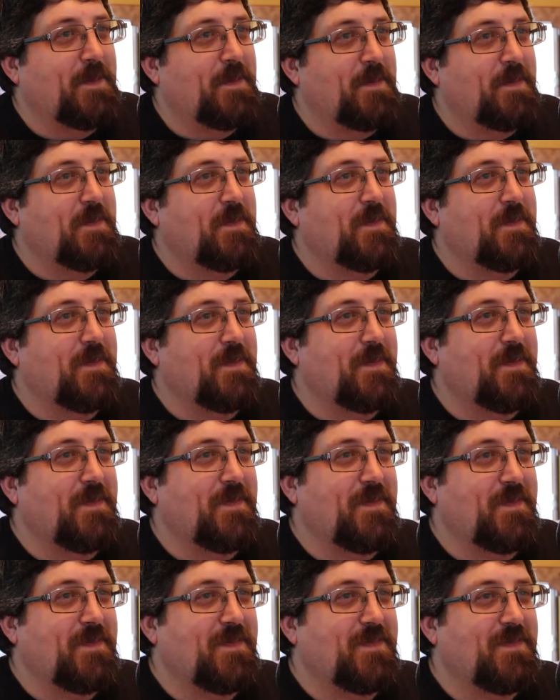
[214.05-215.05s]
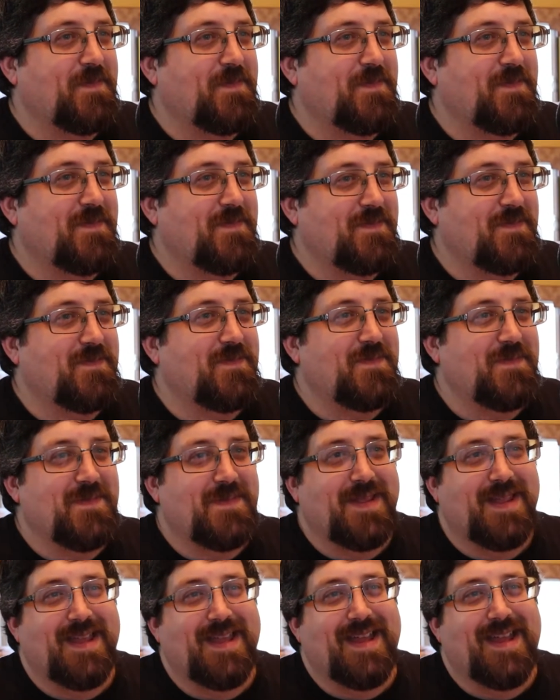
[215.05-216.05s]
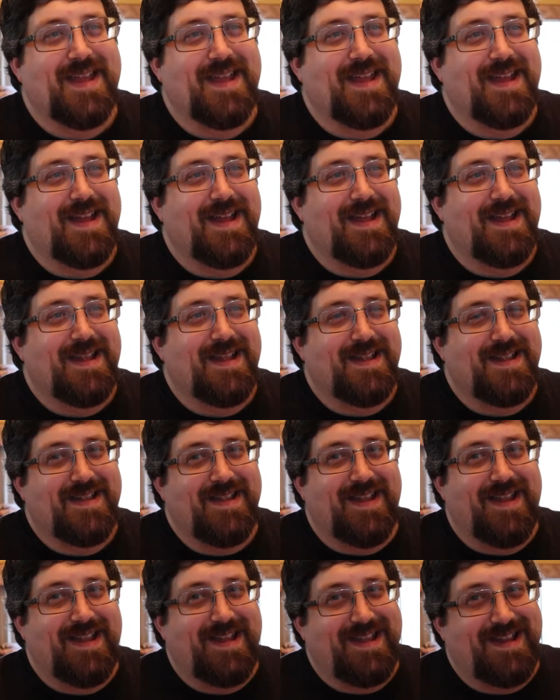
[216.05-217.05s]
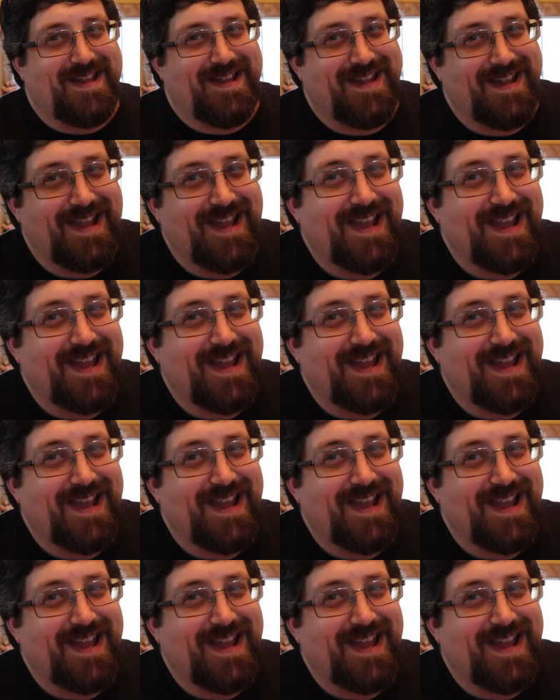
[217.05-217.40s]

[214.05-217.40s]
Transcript: Nobody speaks.